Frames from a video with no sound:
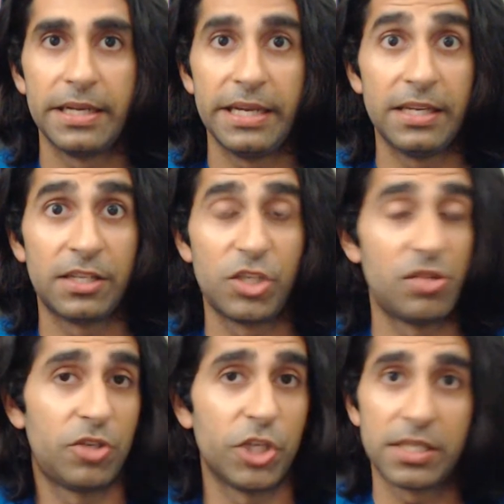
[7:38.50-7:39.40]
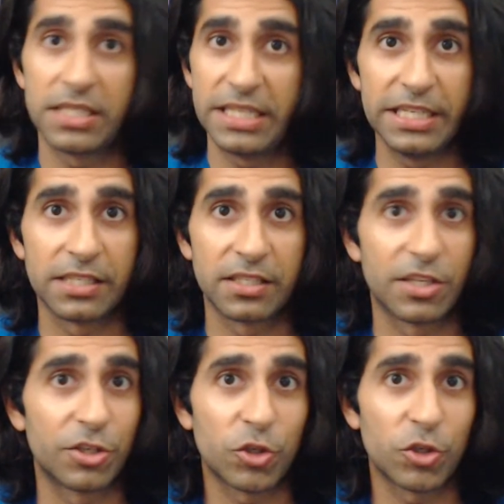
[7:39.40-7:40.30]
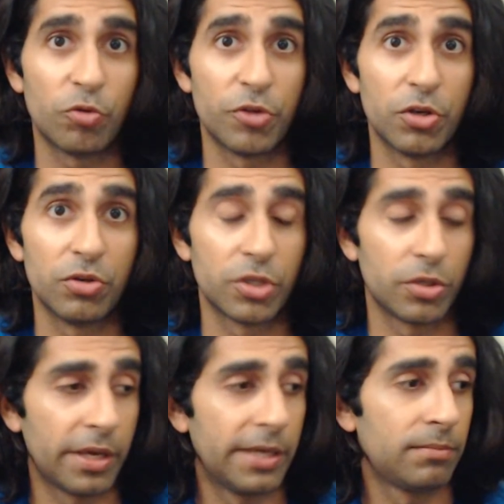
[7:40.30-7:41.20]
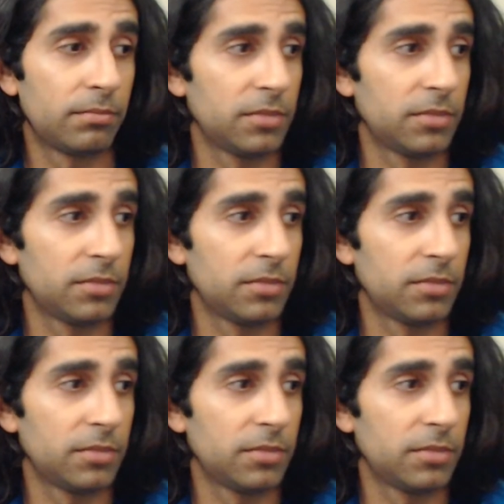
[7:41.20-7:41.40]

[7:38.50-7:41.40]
It just is. The soul knows, okay,